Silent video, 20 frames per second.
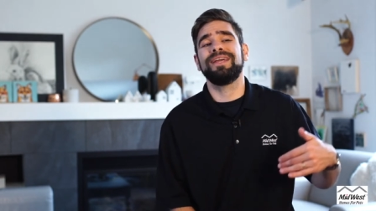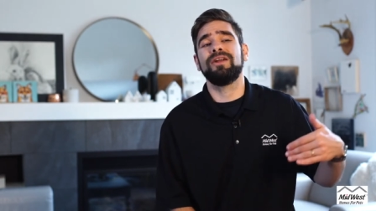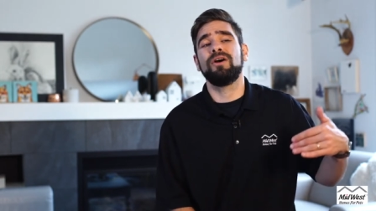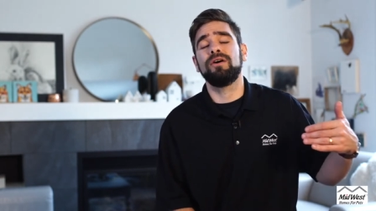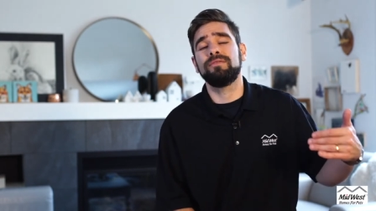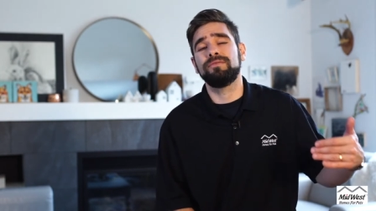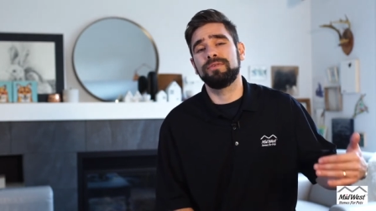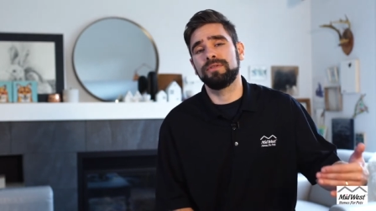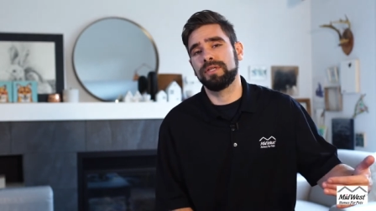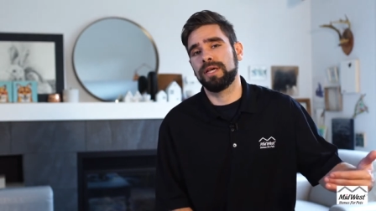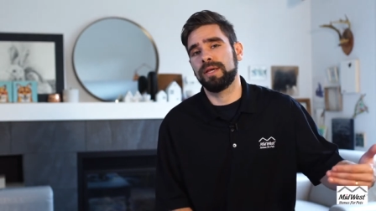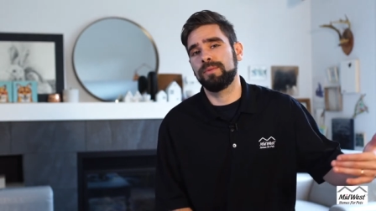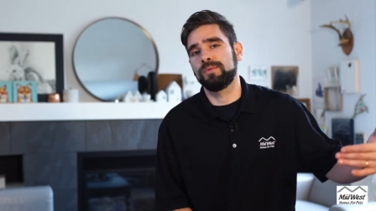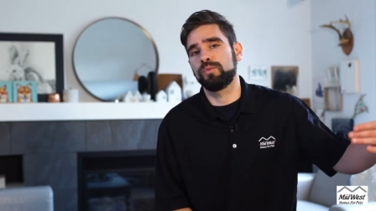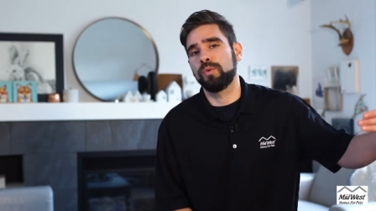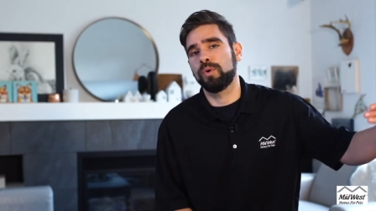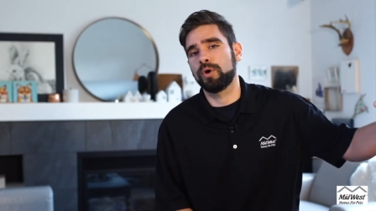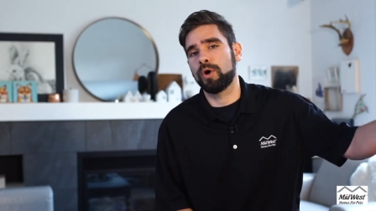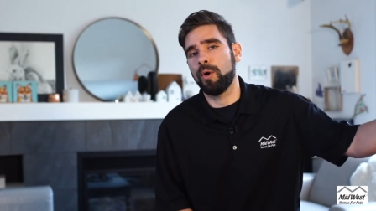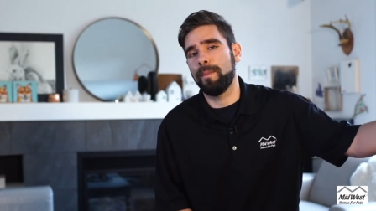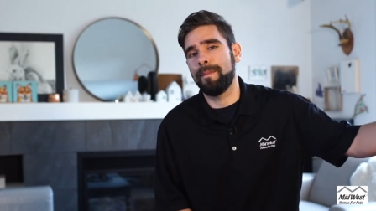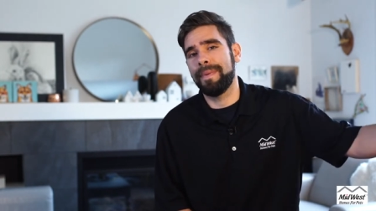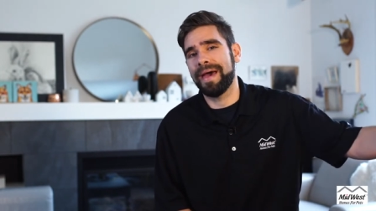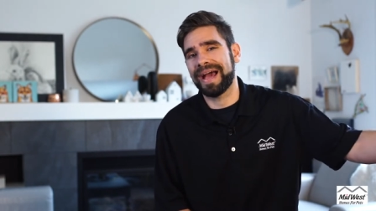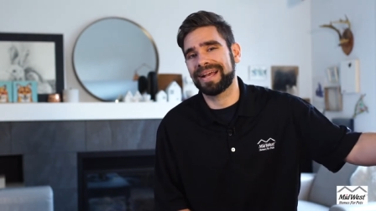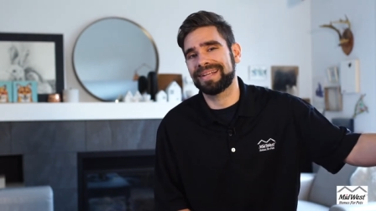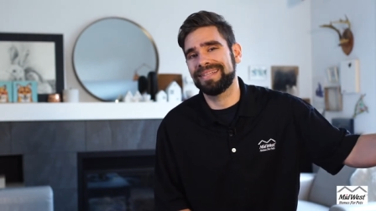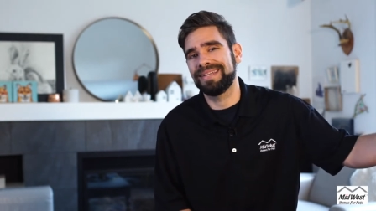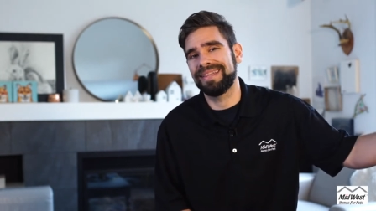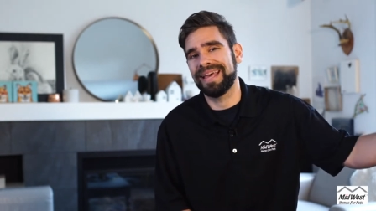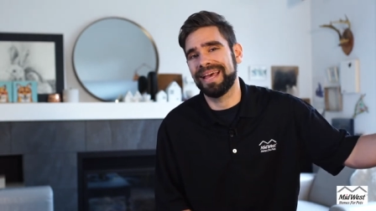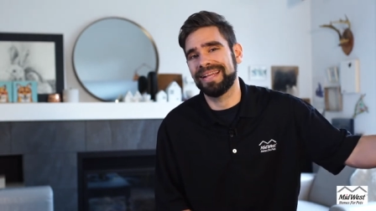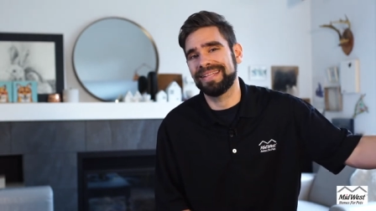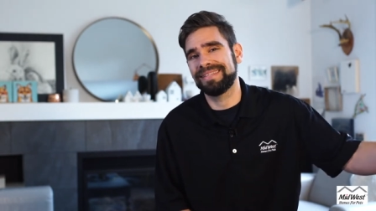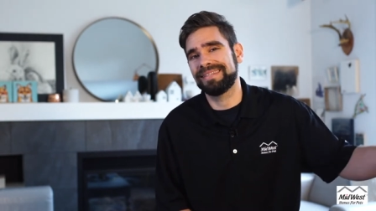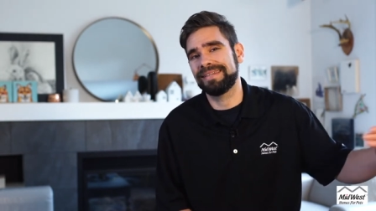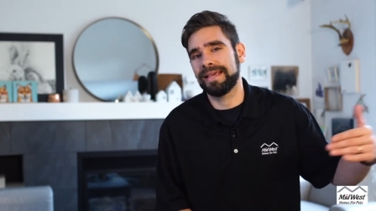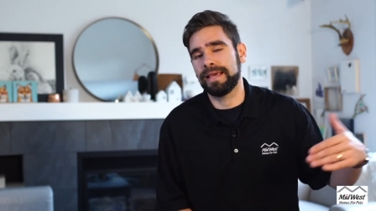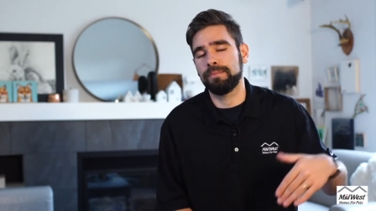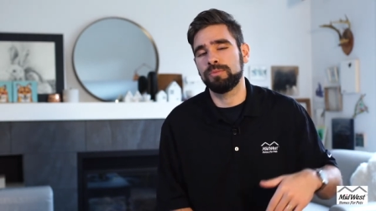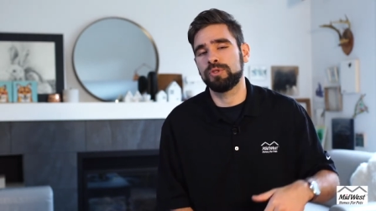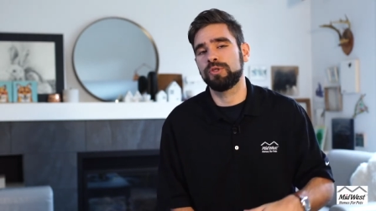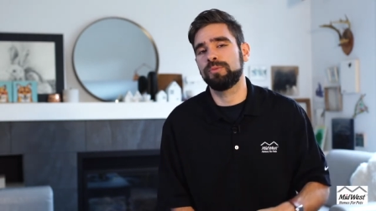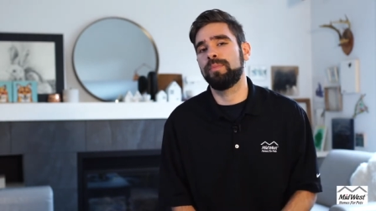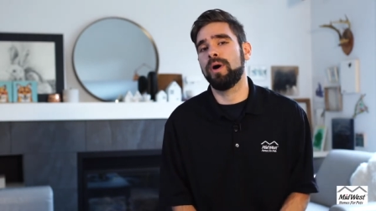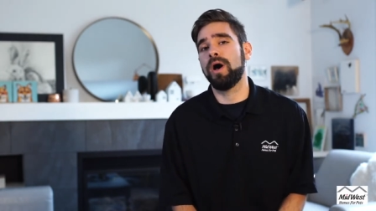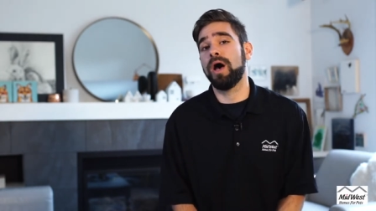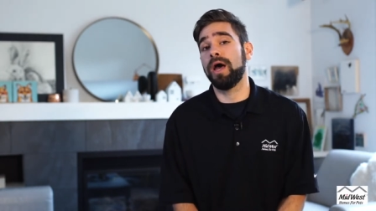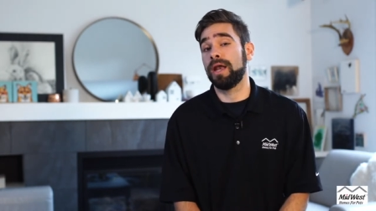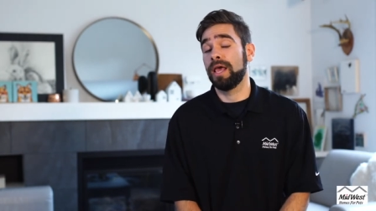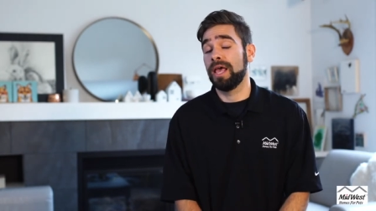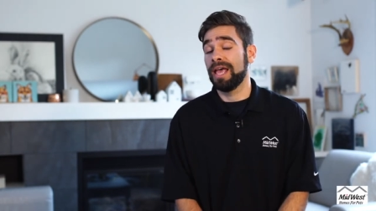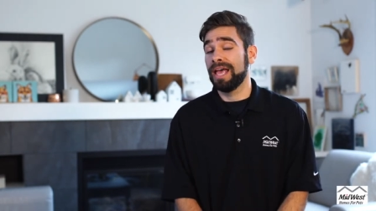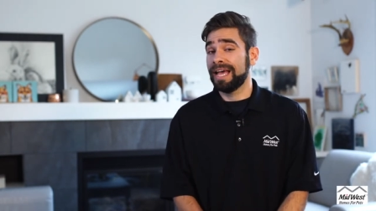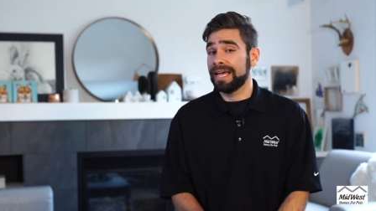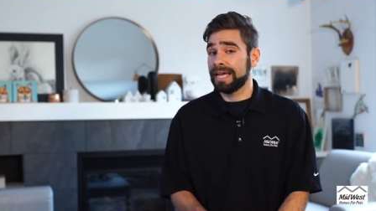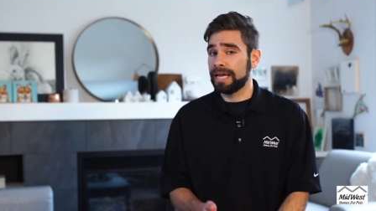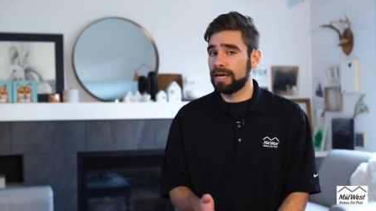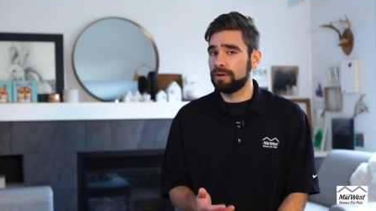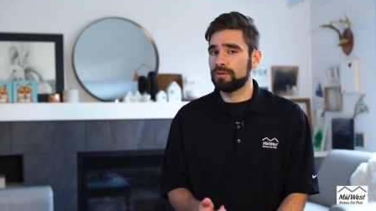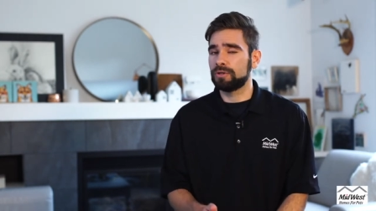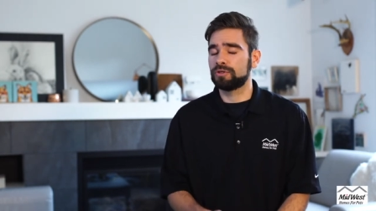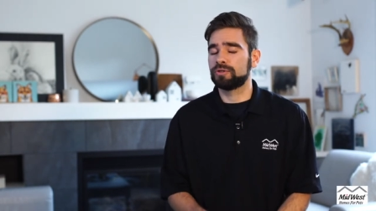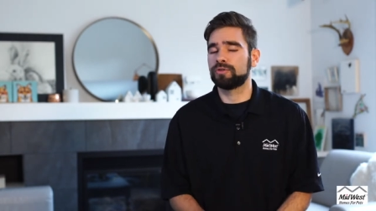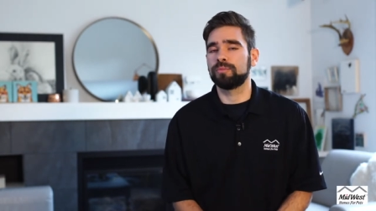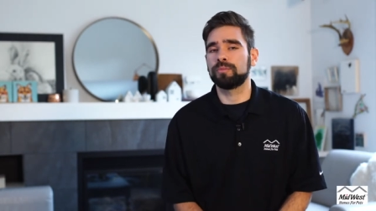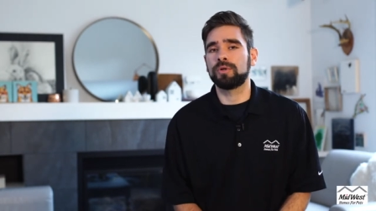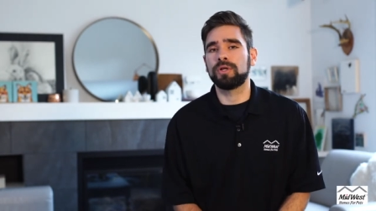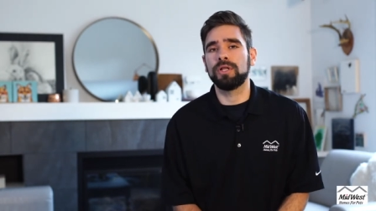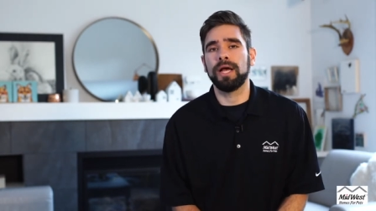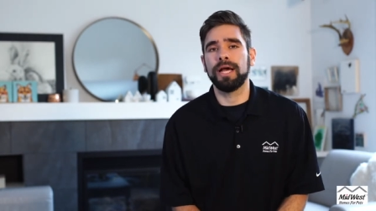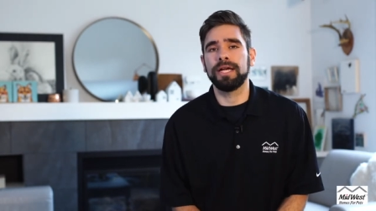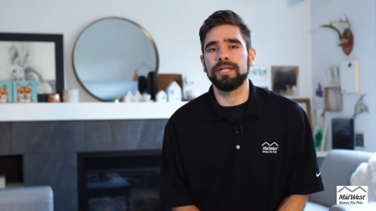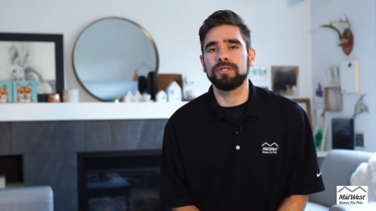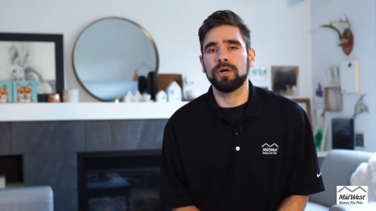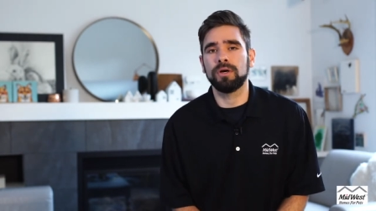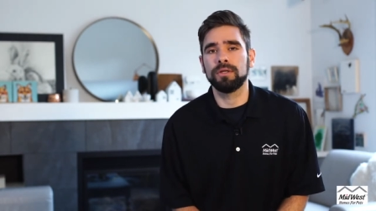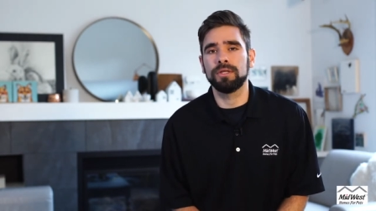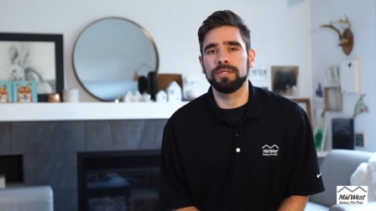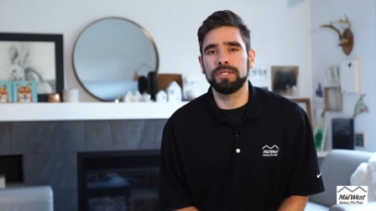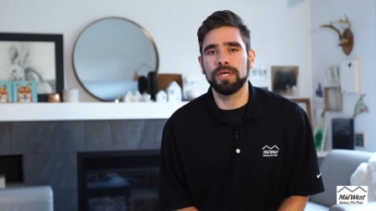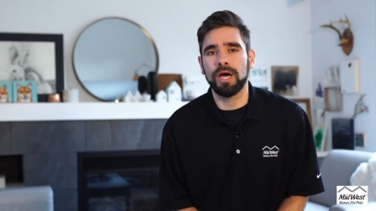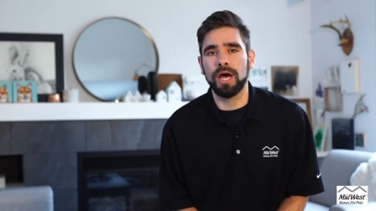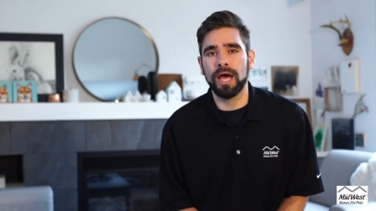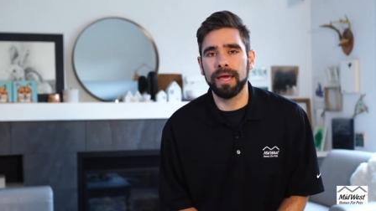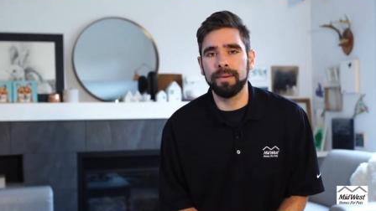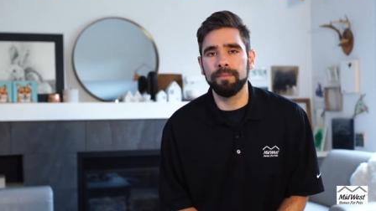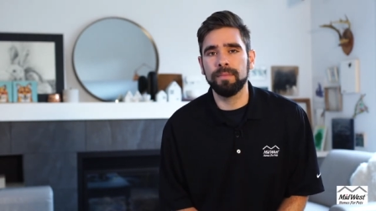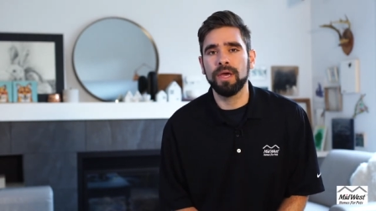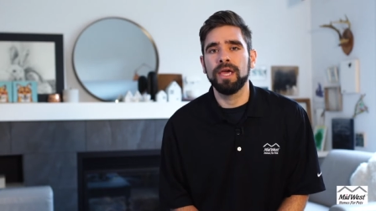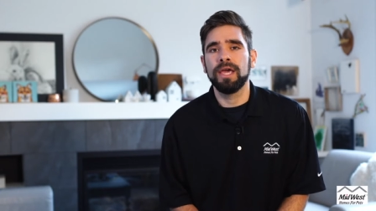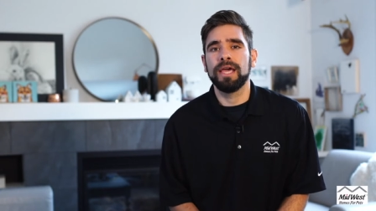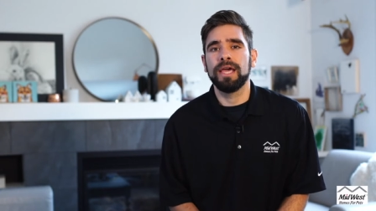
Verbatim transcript: and oftentimes will go back to that same spot. hear this from clients all the time.